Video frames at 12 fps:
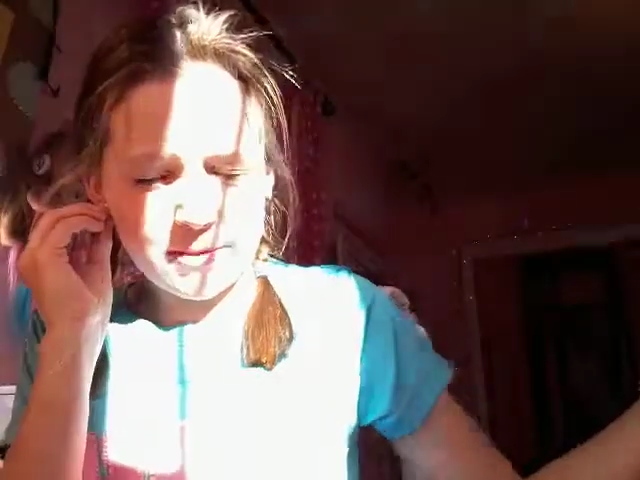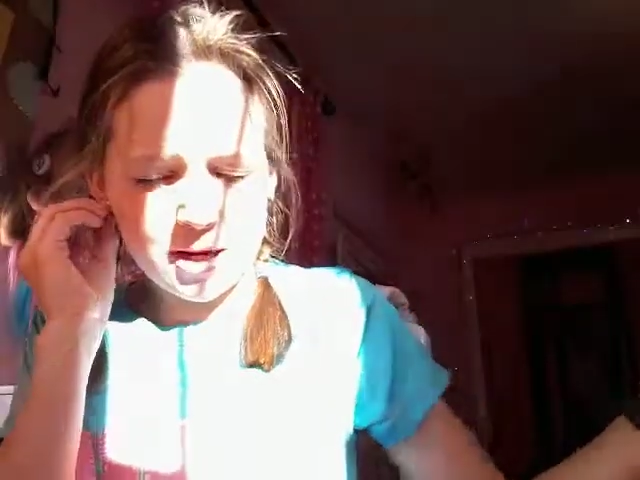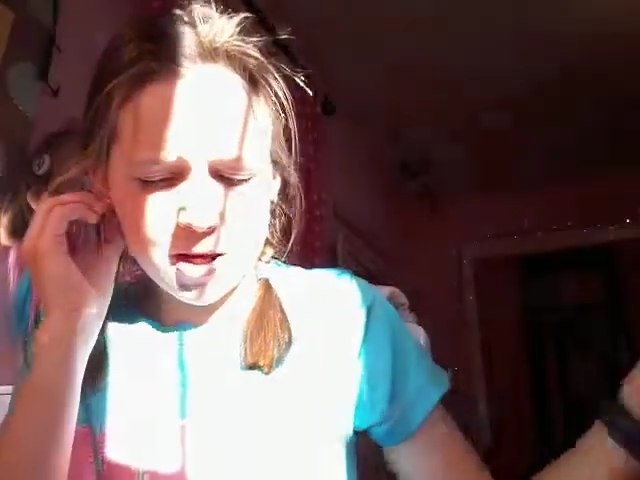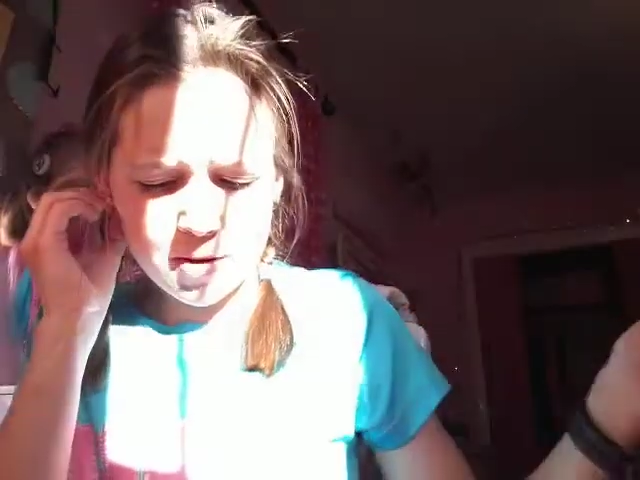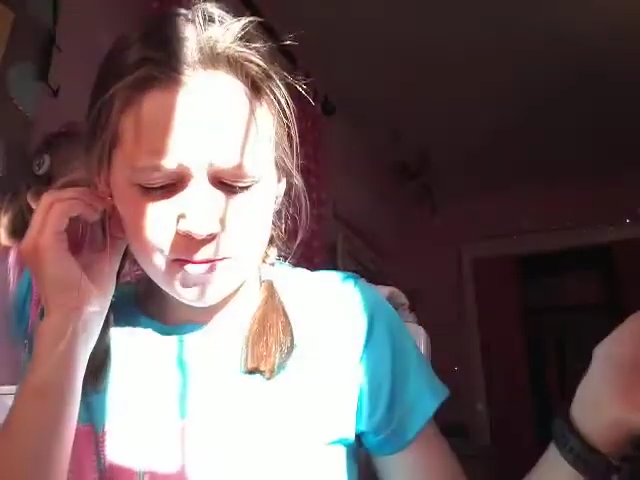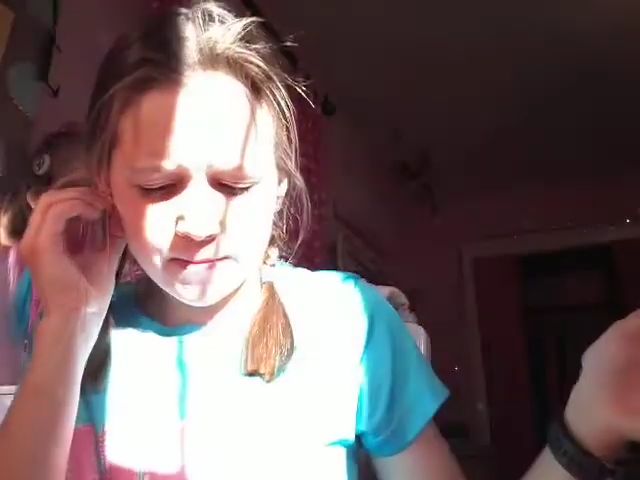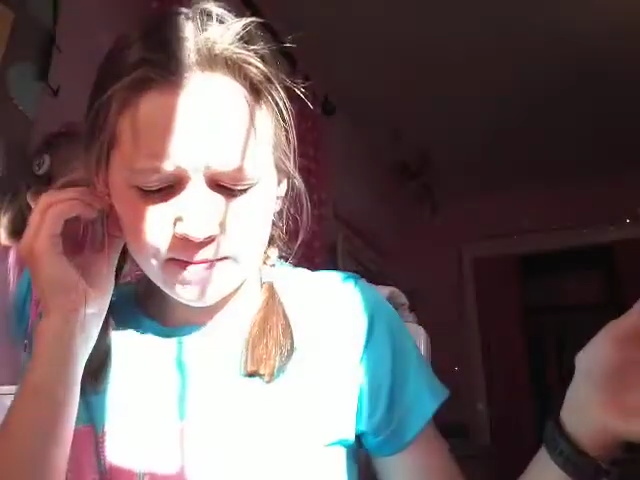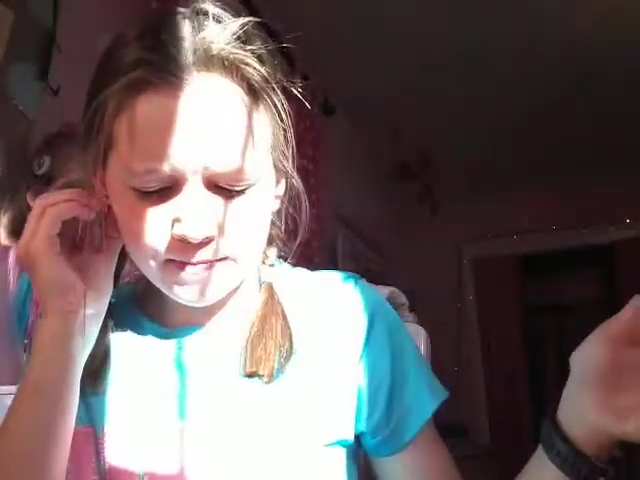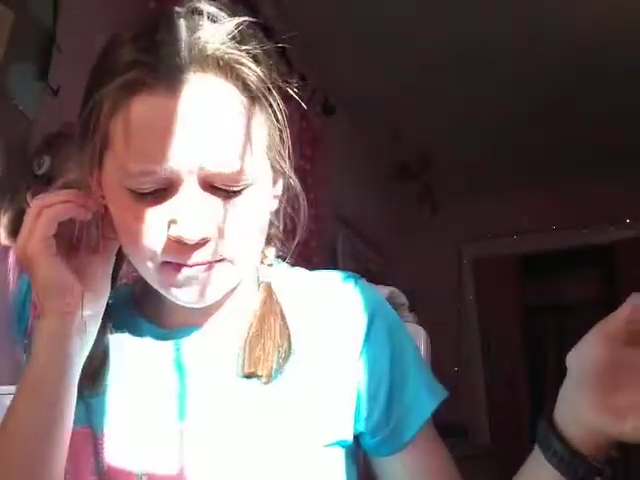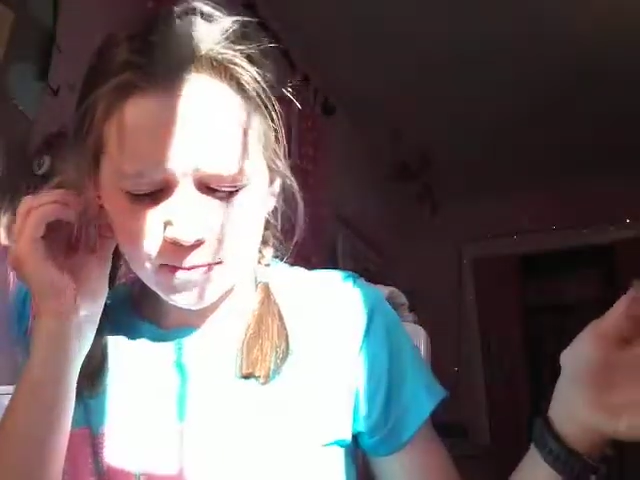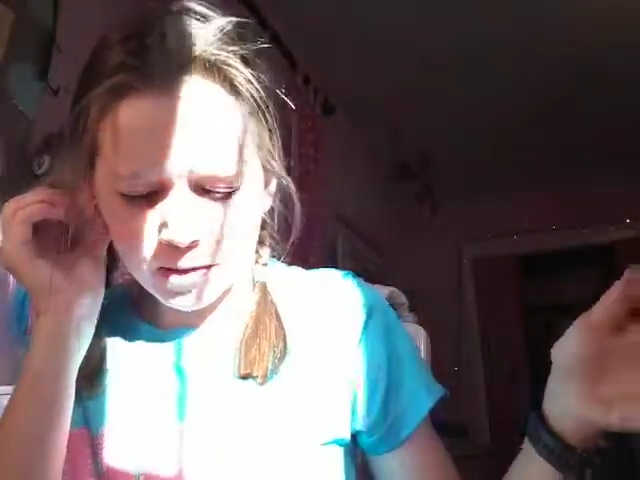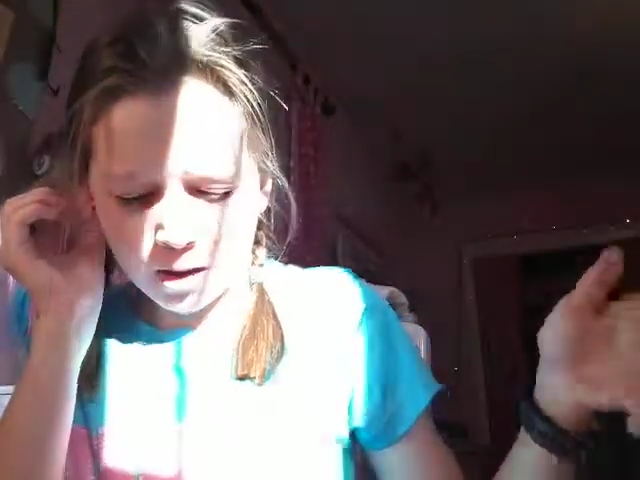make.
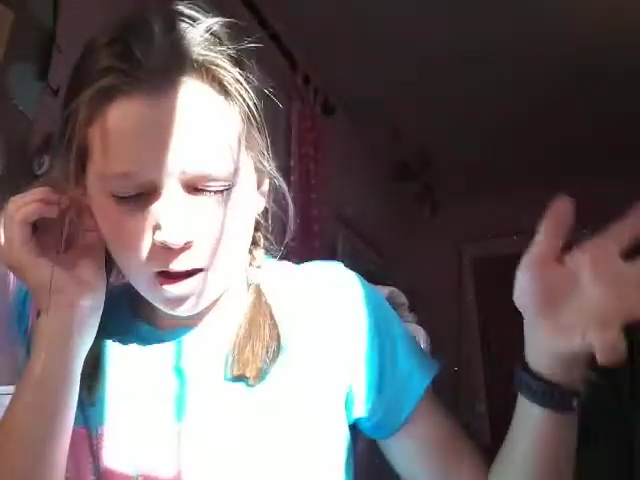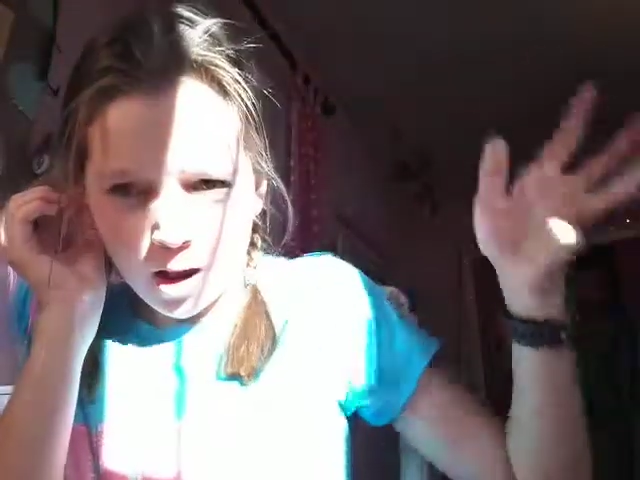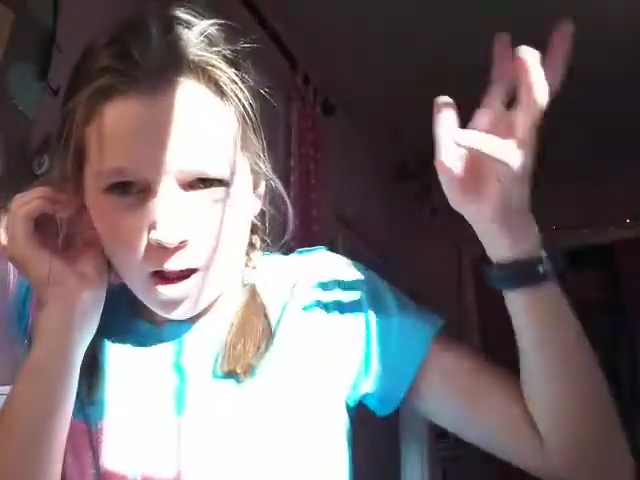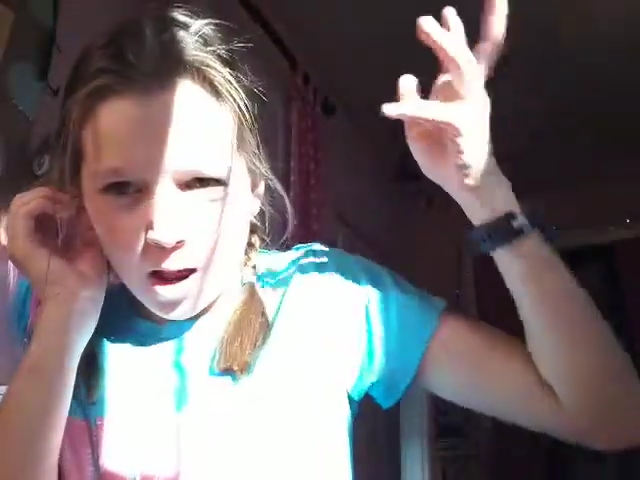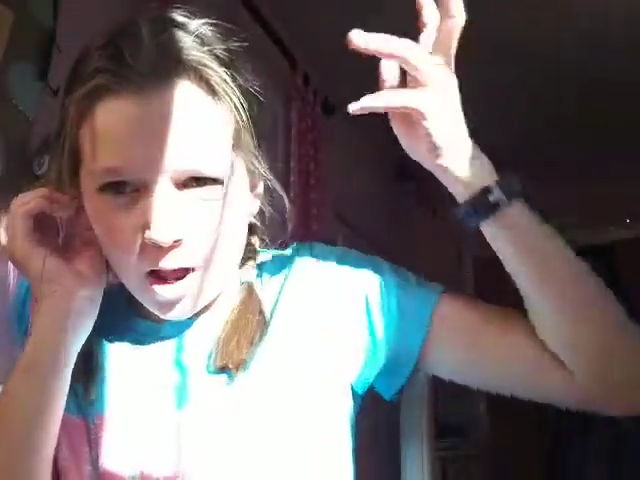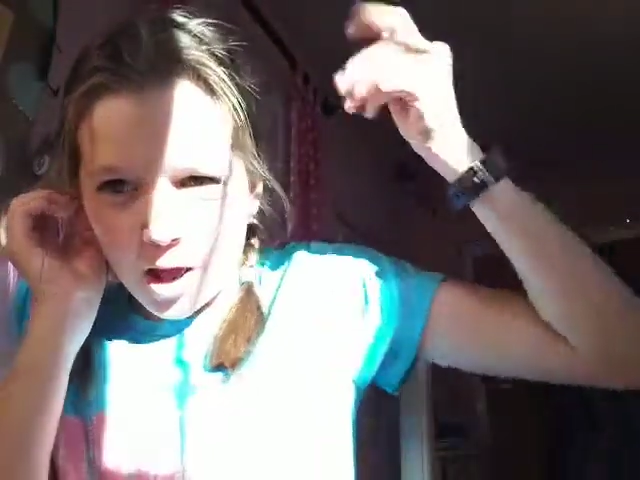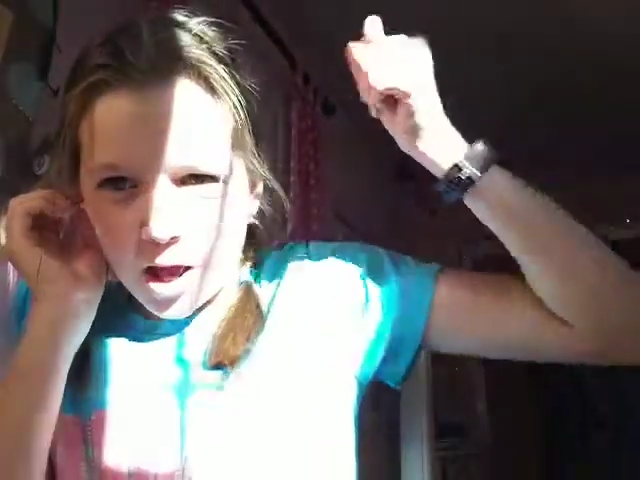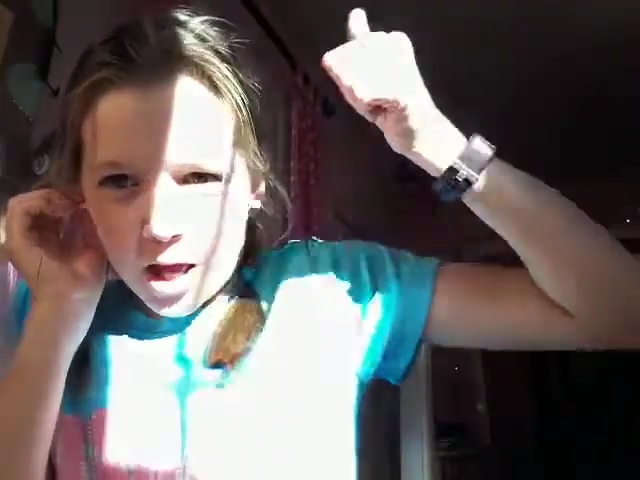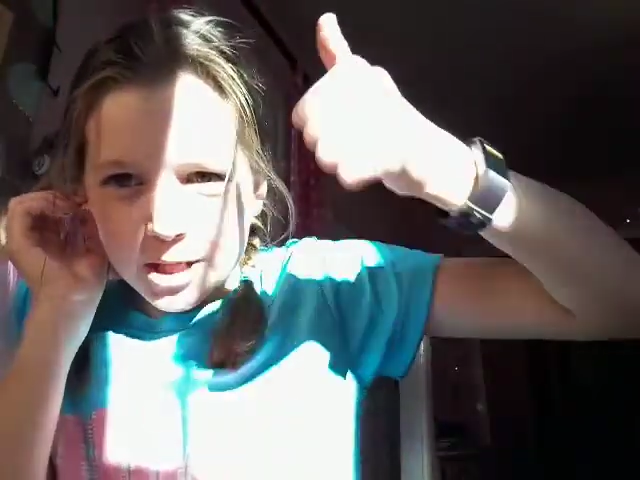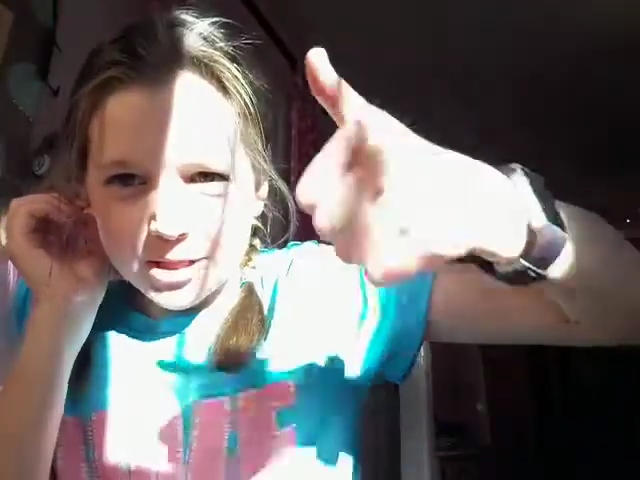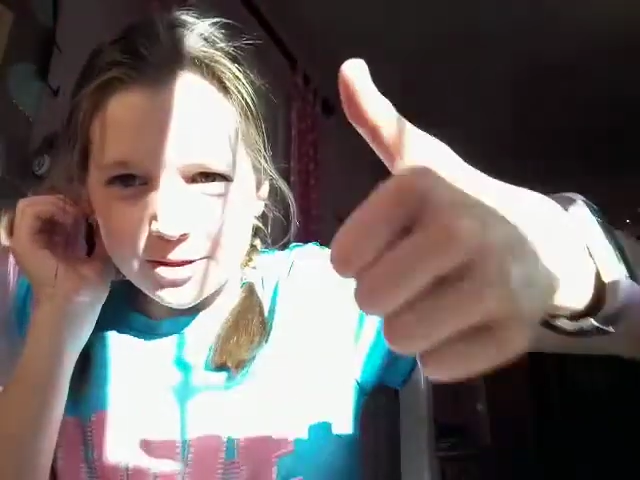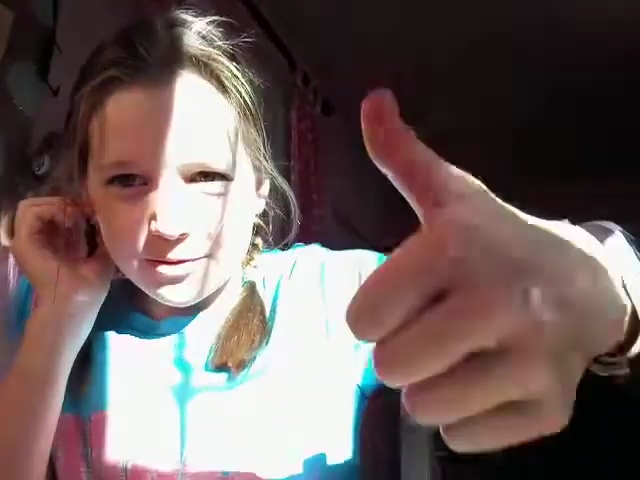
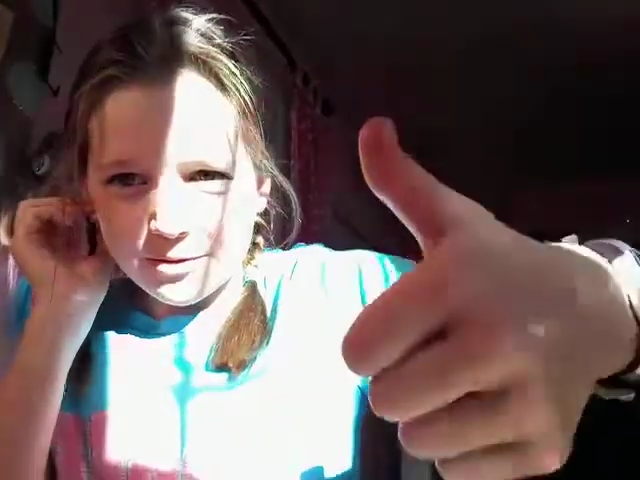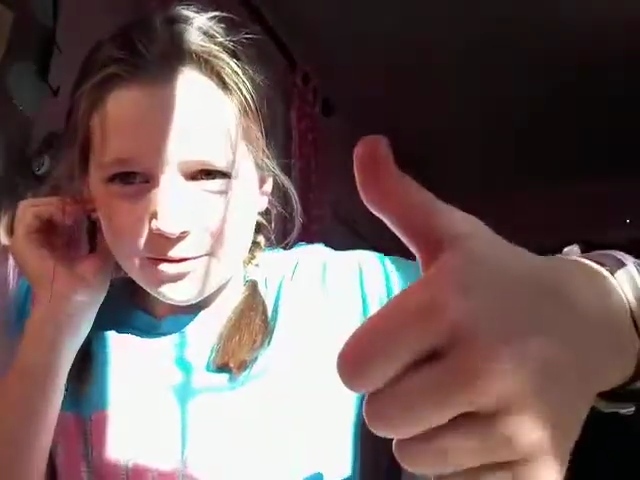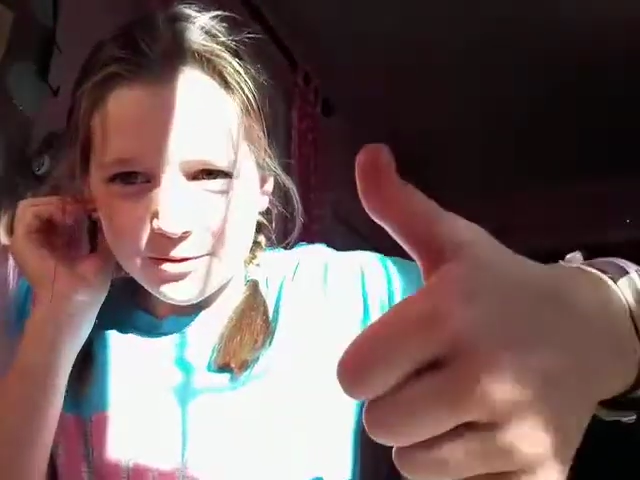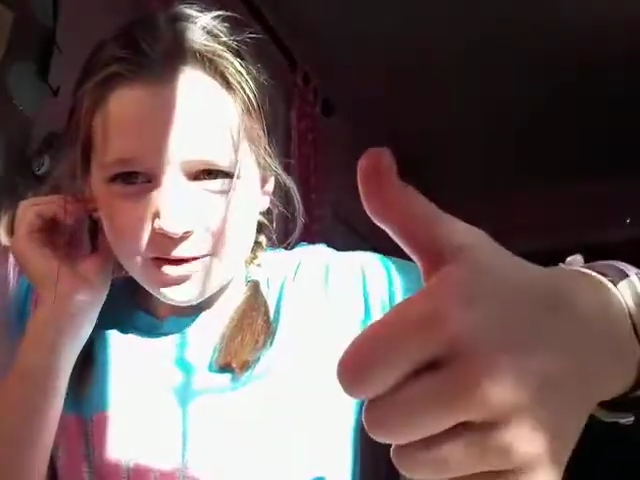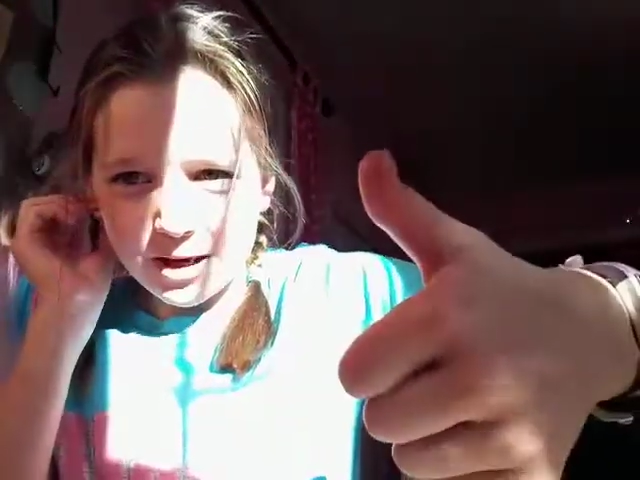So